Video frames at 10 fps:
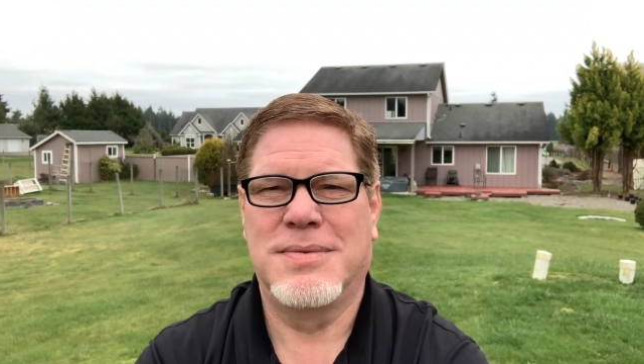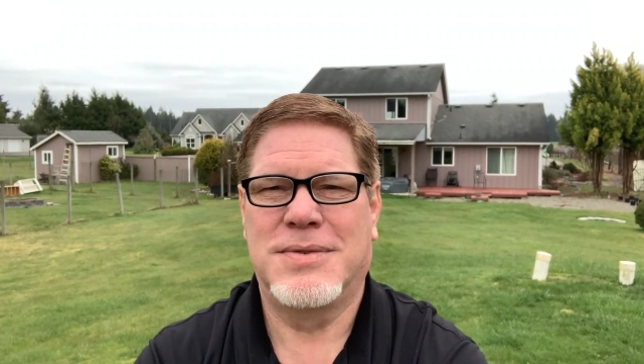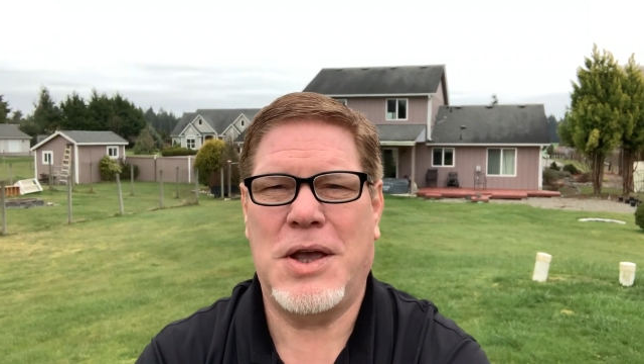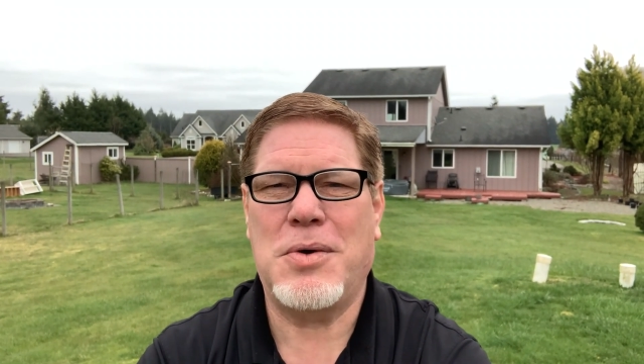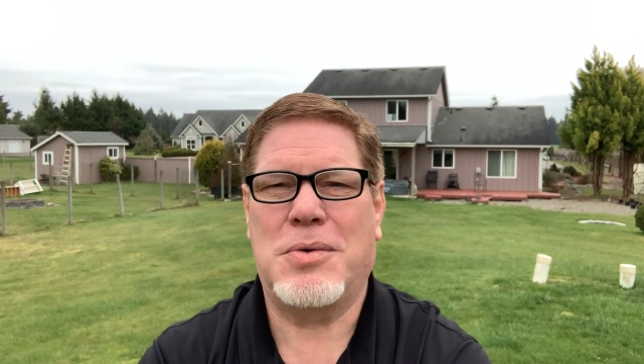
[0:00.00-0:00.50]

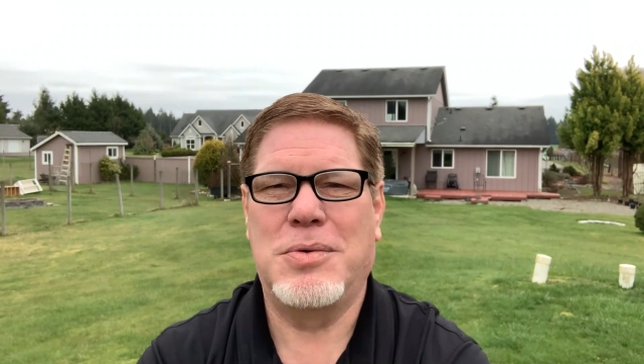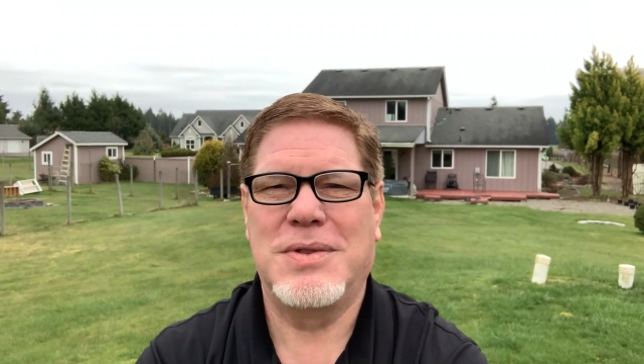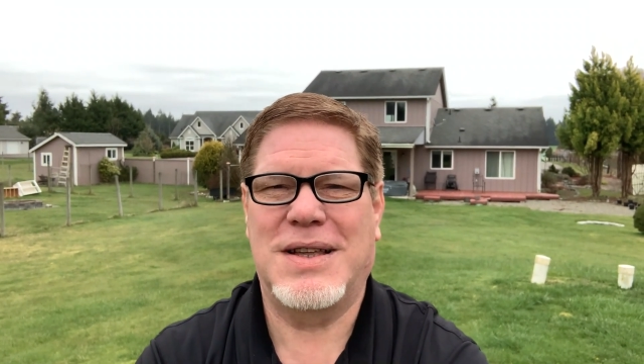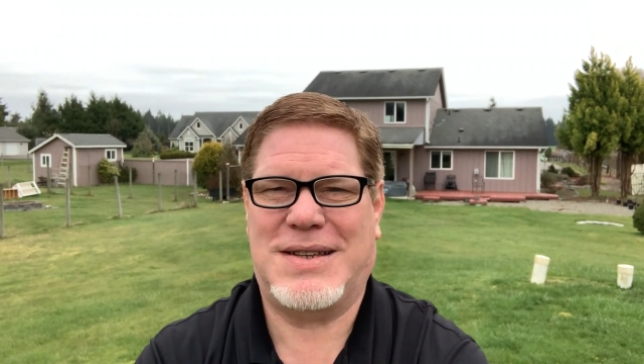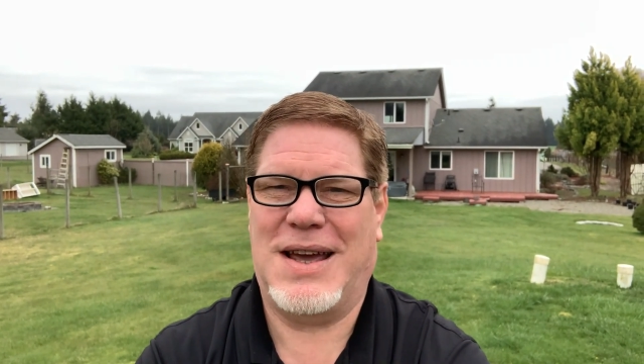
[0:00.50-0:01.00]
So
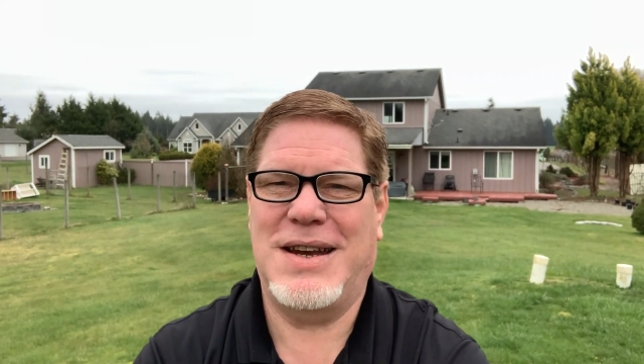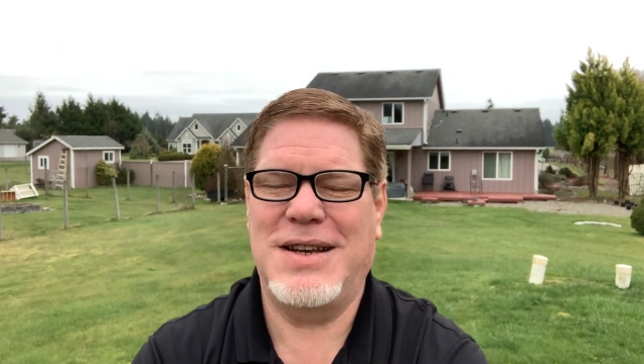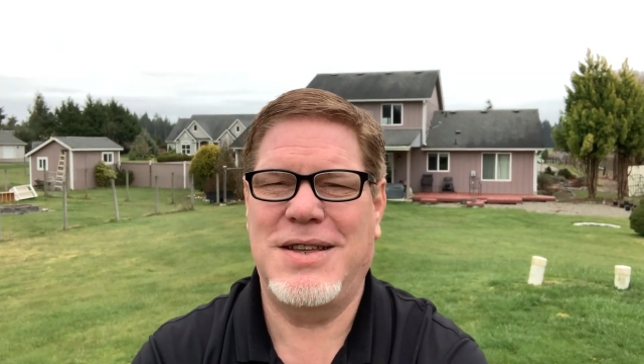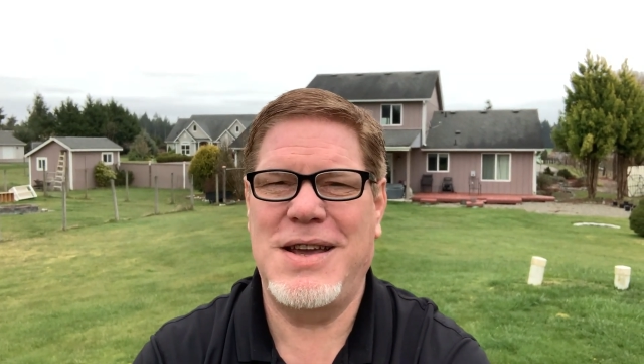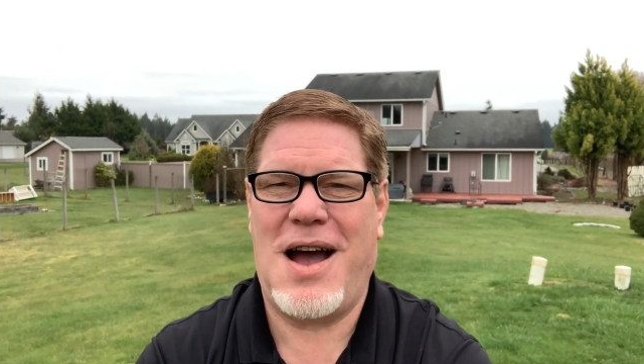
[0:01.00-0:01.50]
let's head
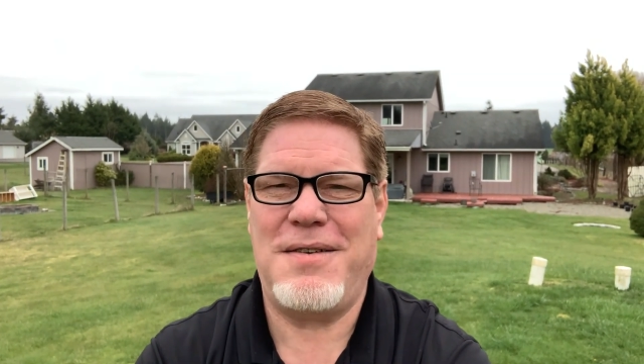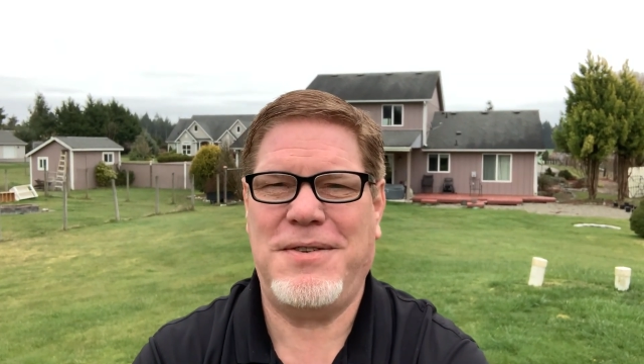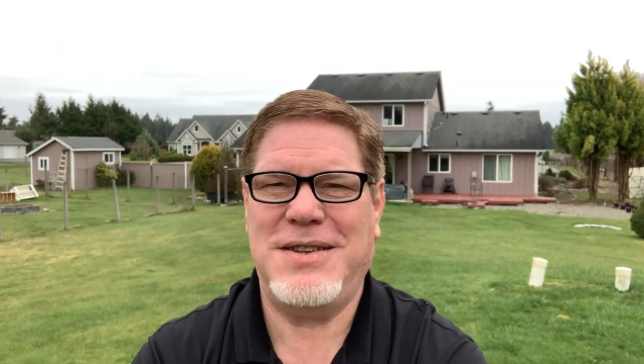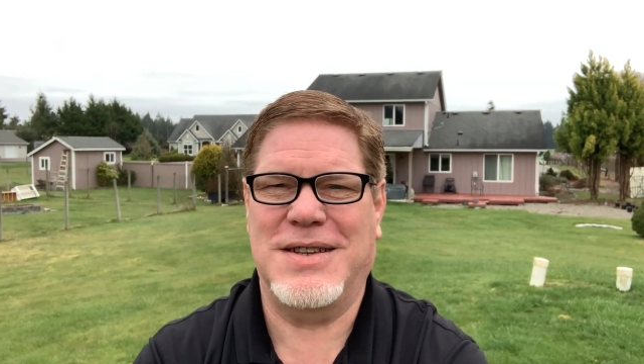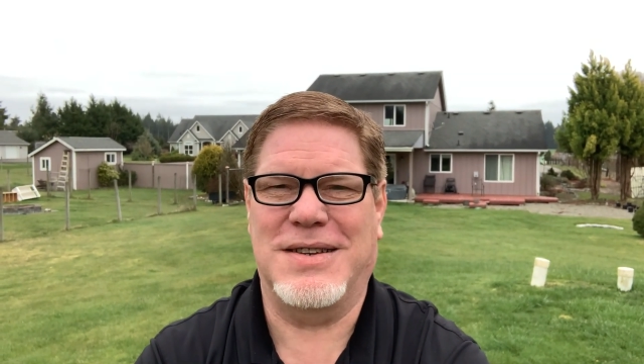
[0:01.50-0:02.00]
into the
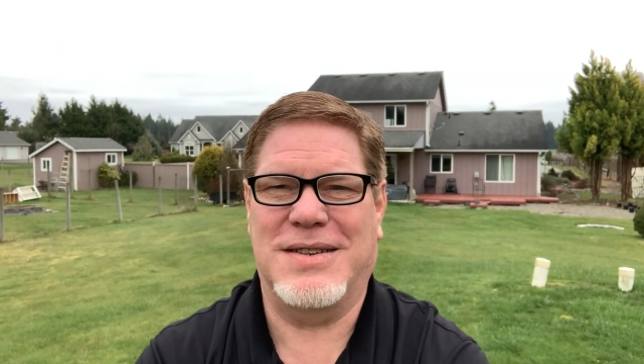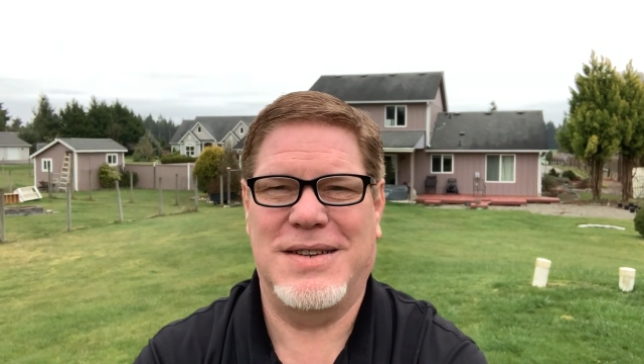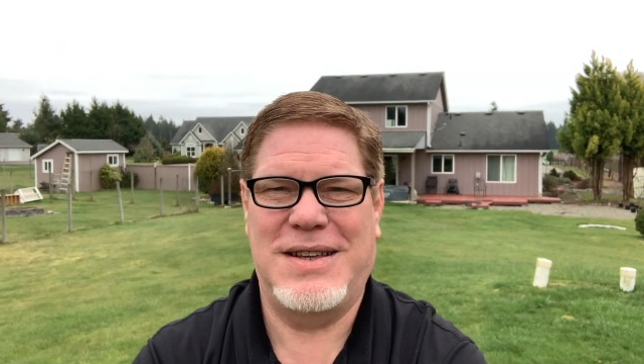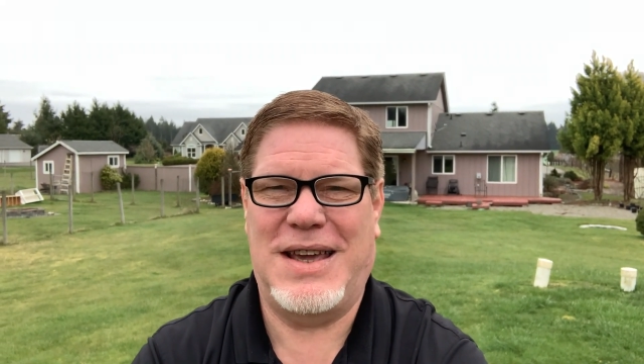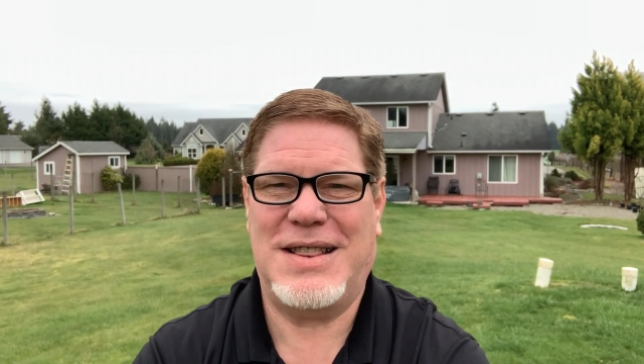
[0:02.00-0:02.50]
office and
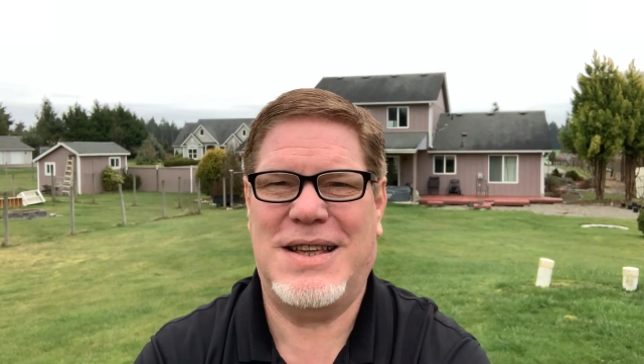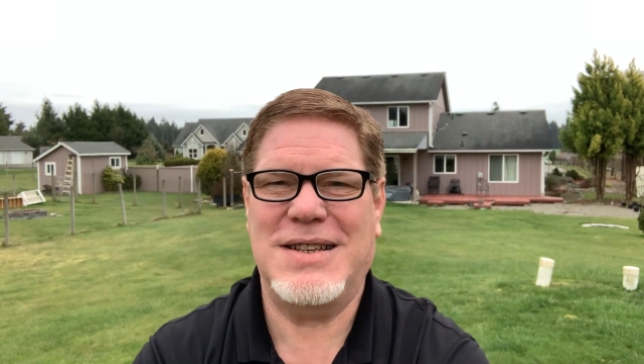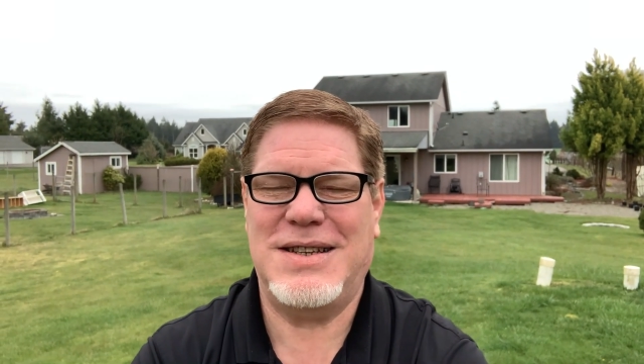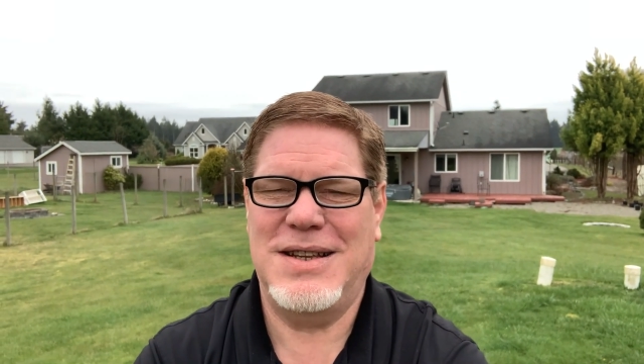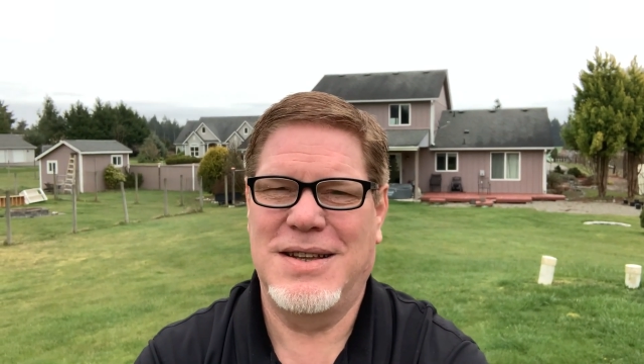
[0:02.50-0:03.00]
get
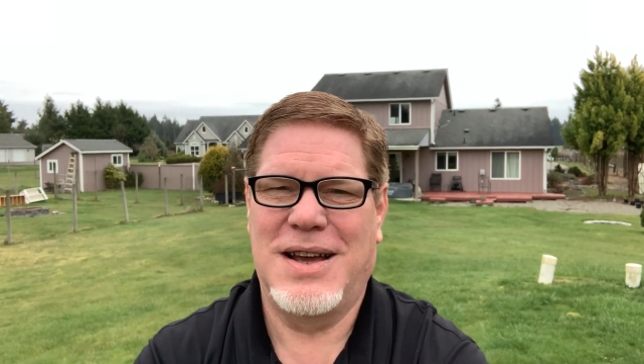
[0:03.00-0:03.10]
this